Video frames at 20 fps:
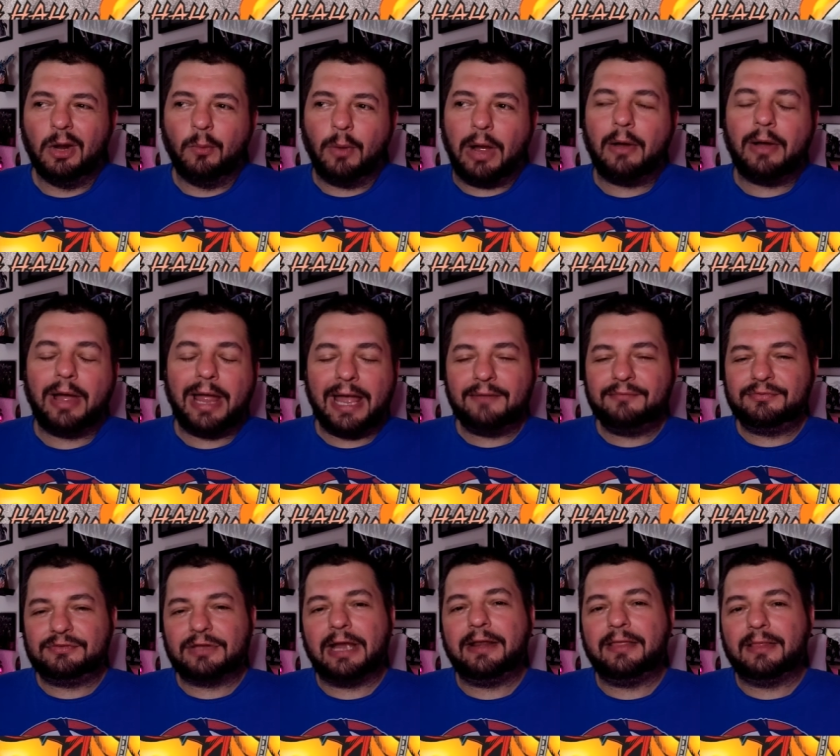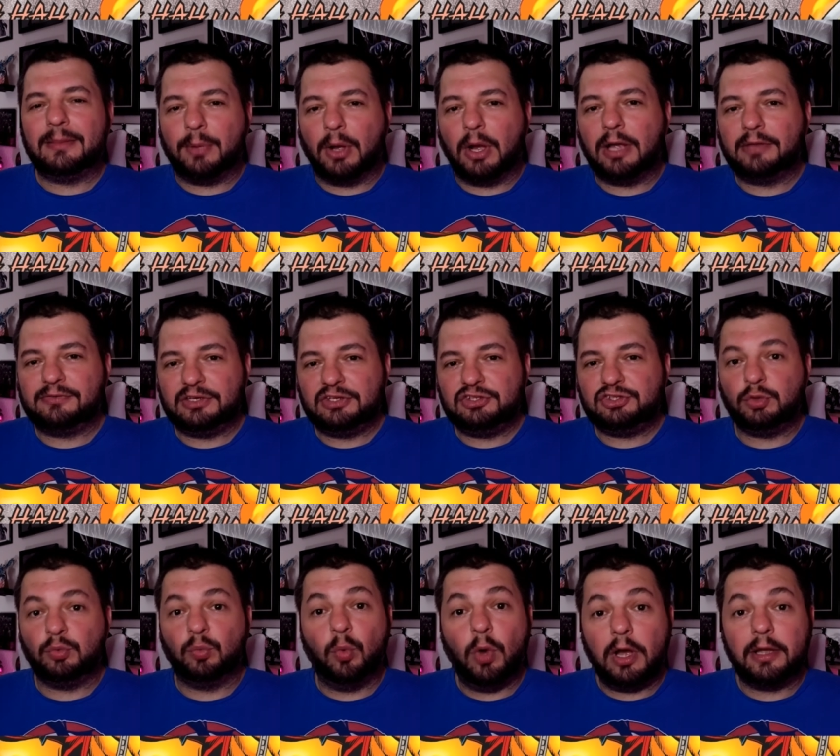wow, I have Sign of the Boss
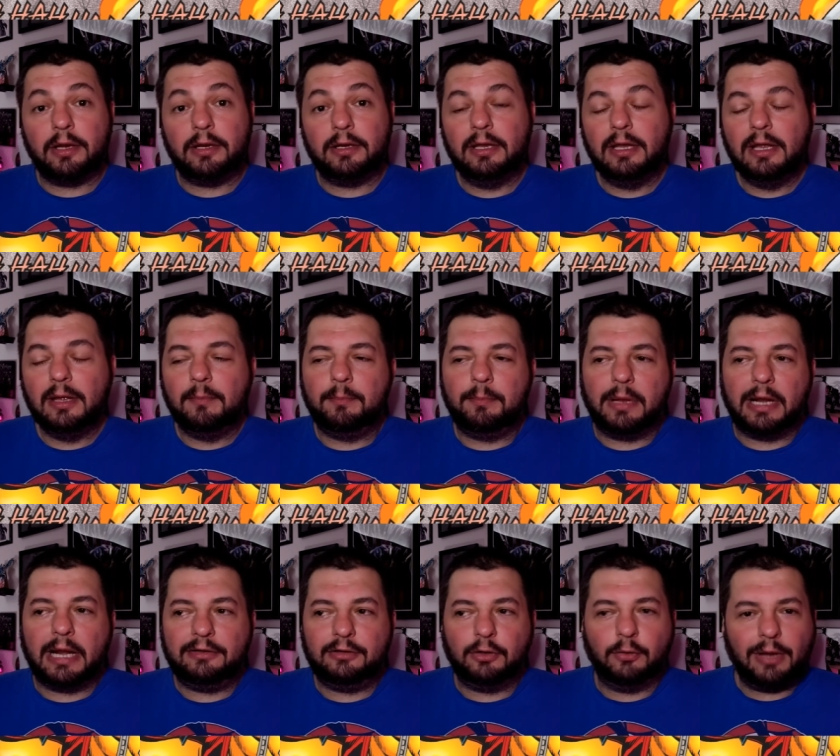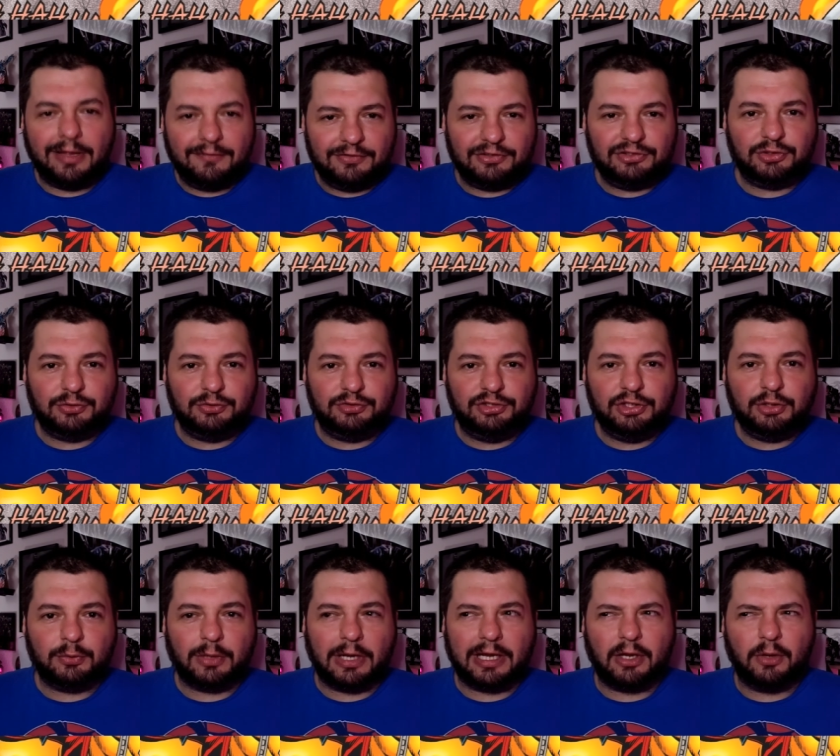issue one, but I don't have issue
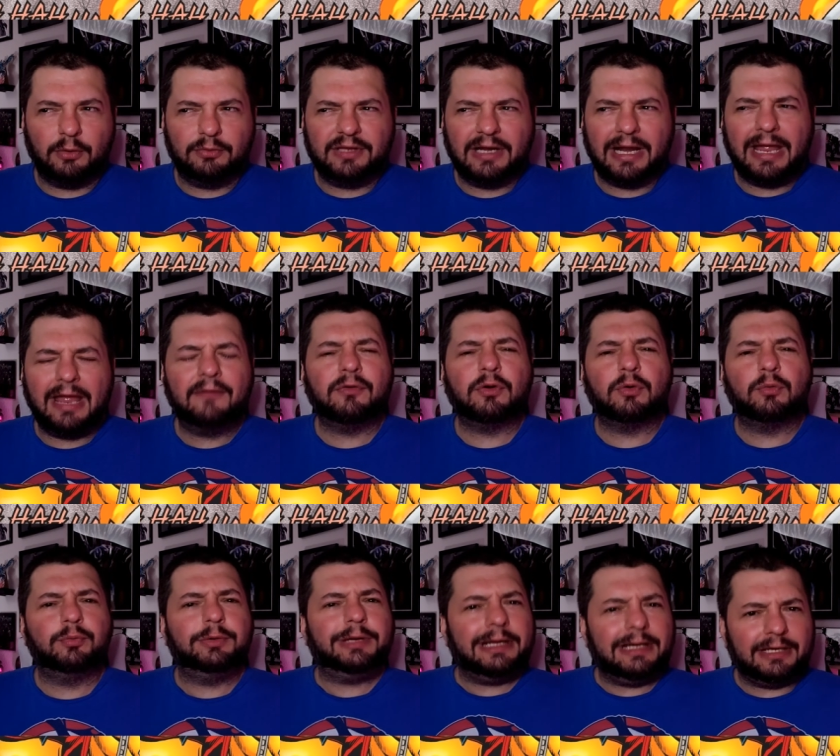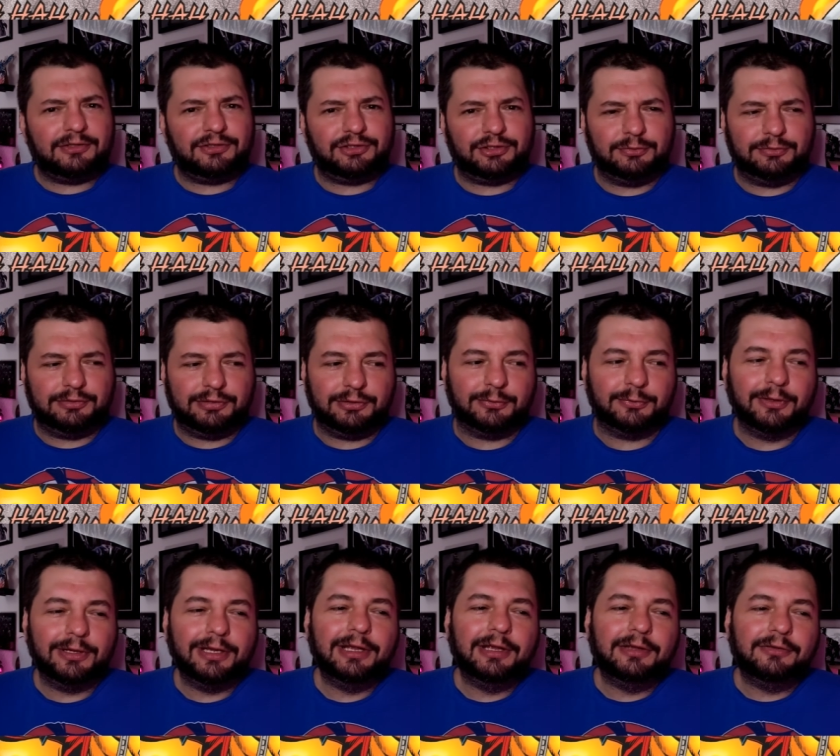two. And I go, did I ever read issue two?
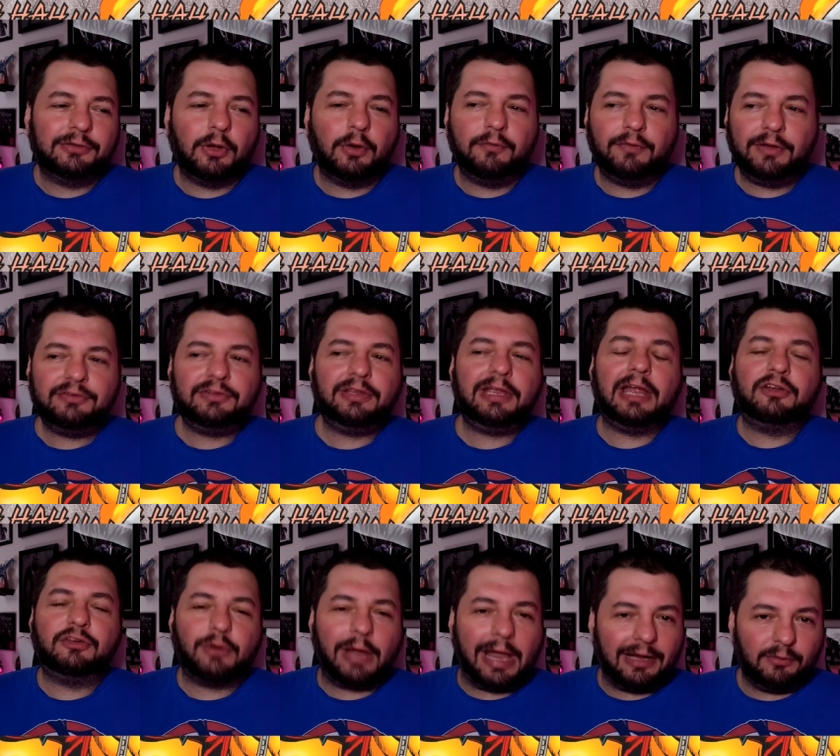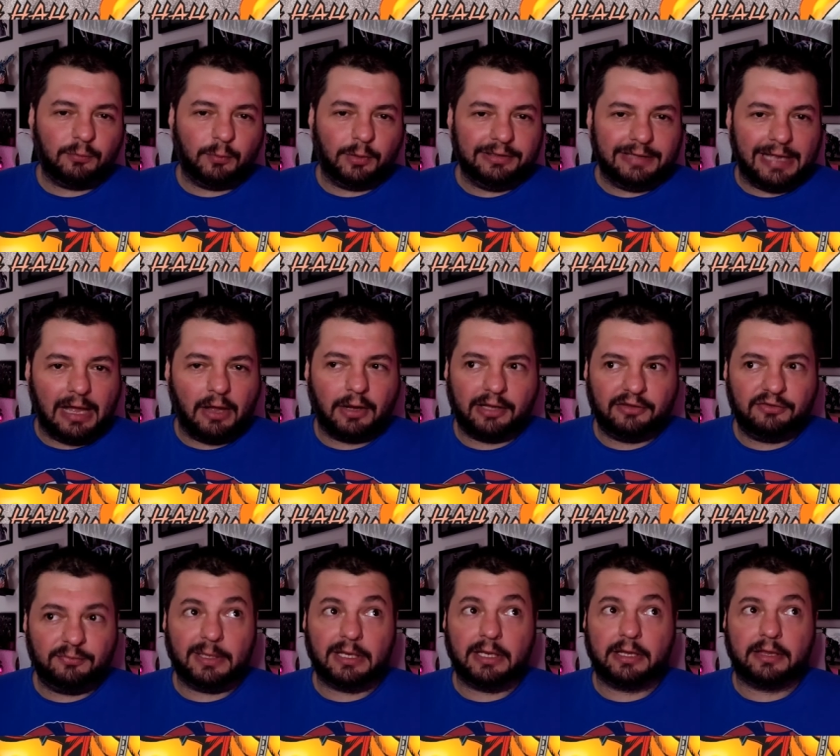So eventually I tracked one down. I
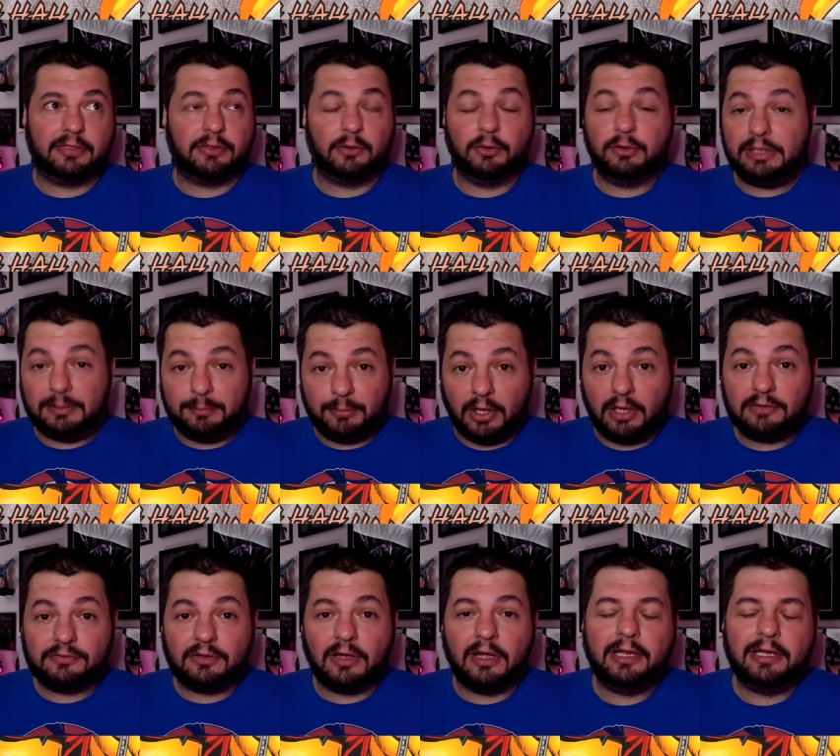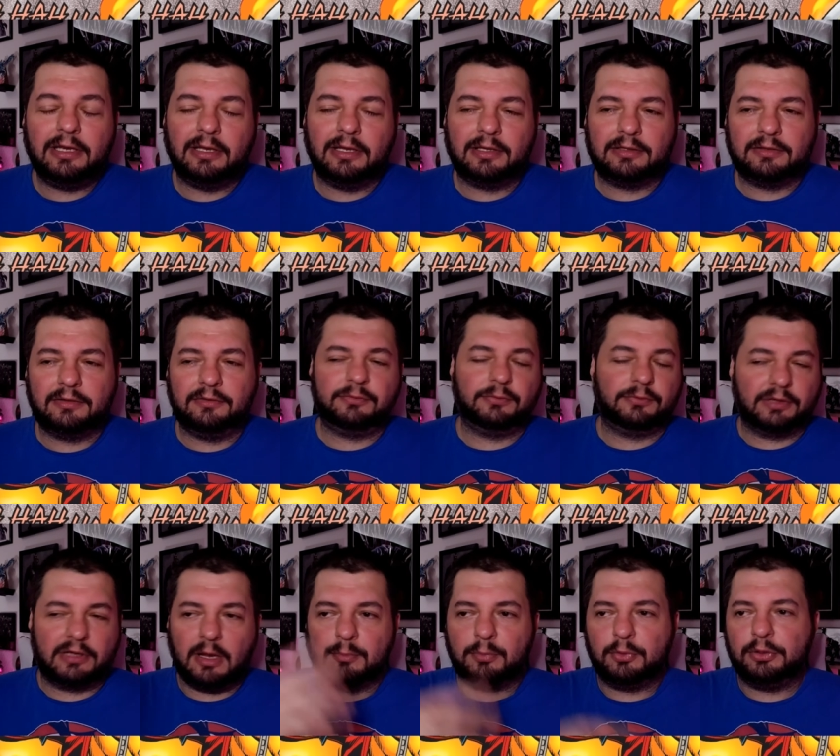spent like 30 bucks on it. Like this was a
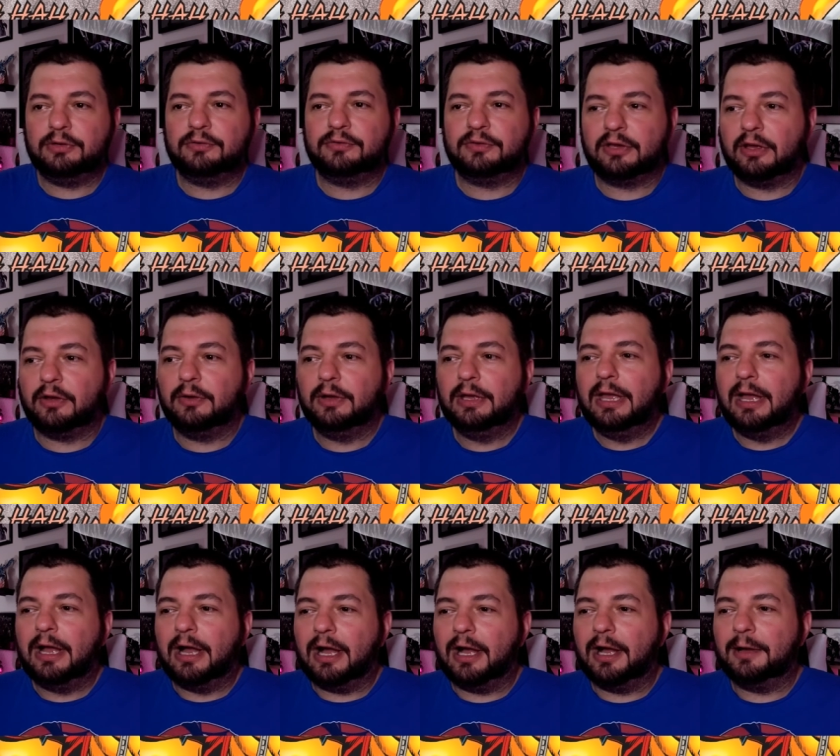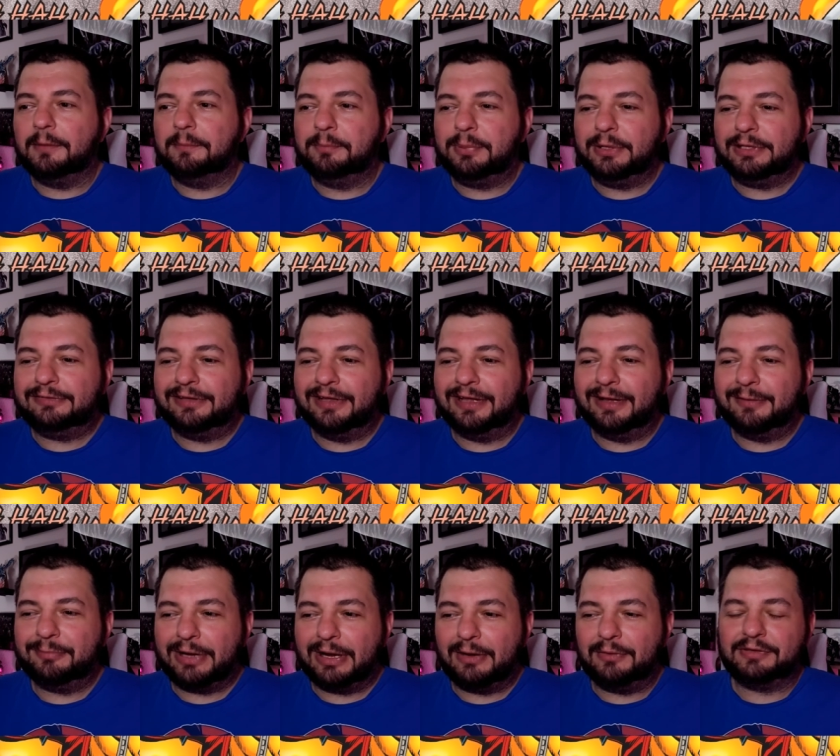couple years ago. Um, but, uh,
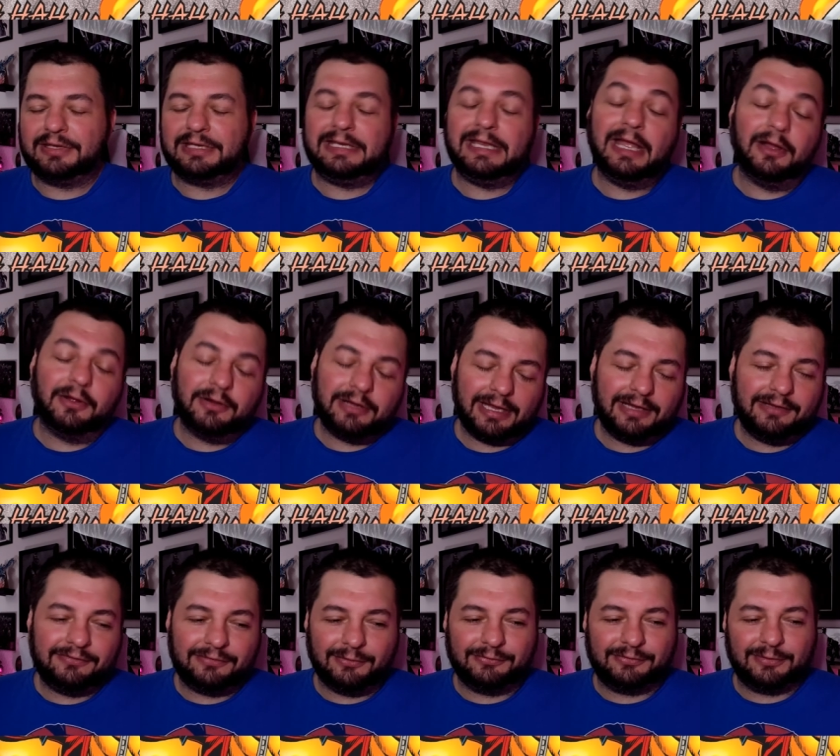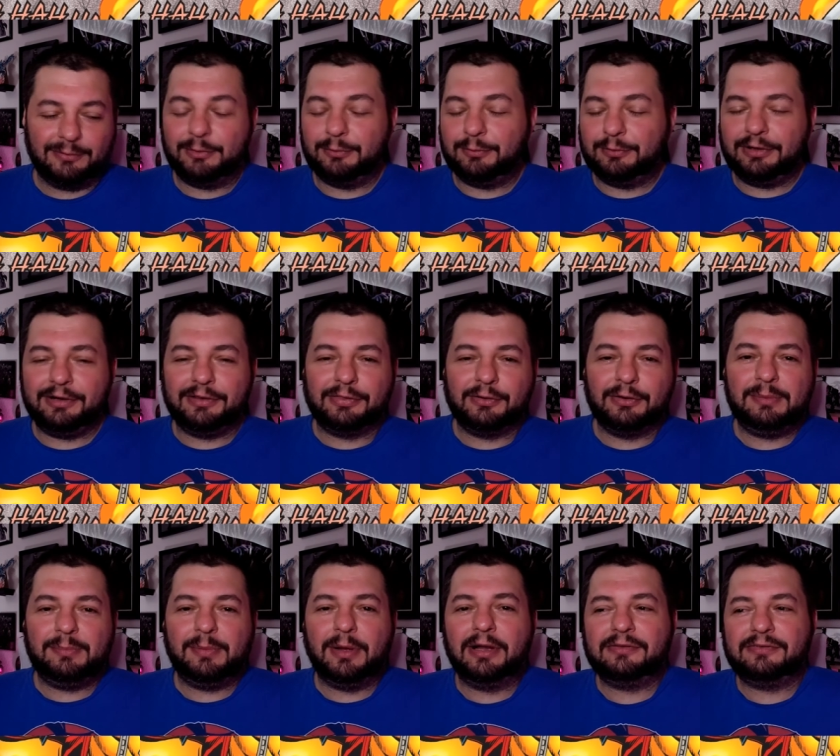but I was like, yeah, okay. So someone wanted
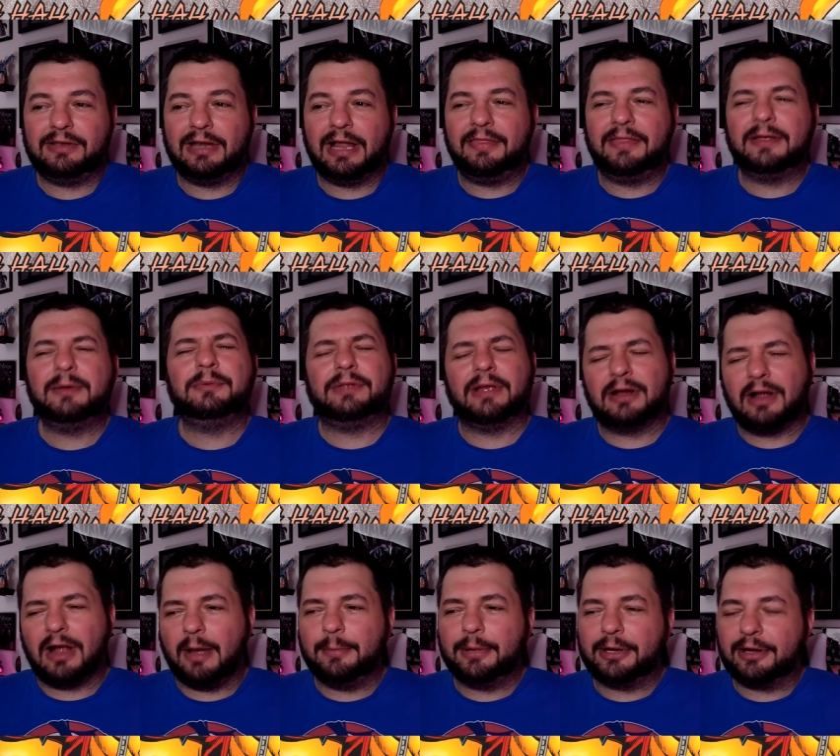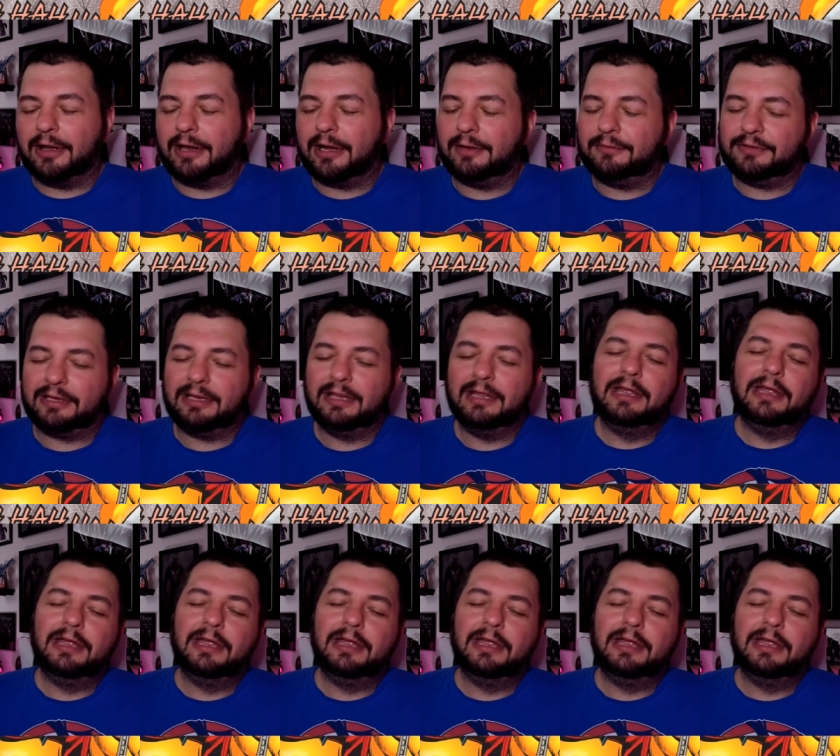30 bucks. And I think it was at Comic Con. I was like,